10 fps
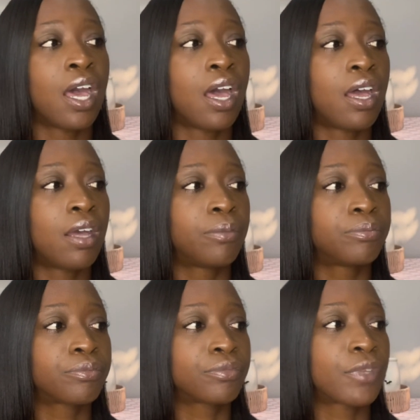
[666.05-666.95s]

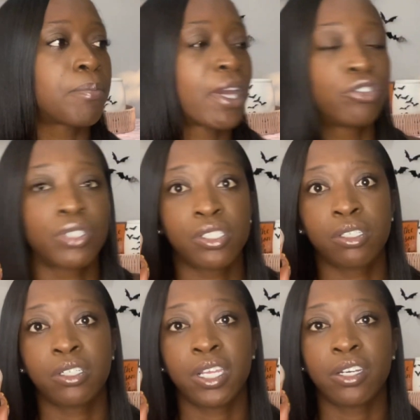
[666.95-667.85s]
my
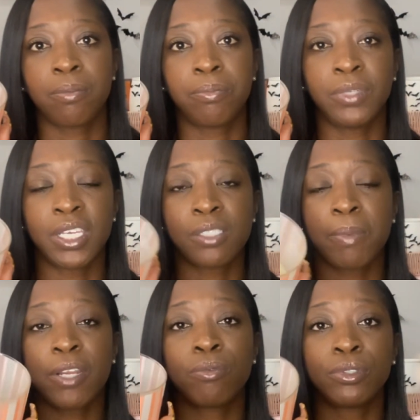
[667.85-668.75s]
dresser in the guest
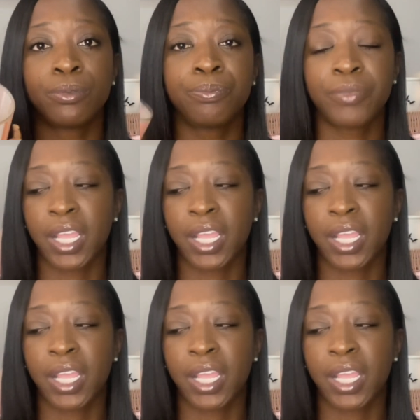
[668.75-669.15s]
bedroom.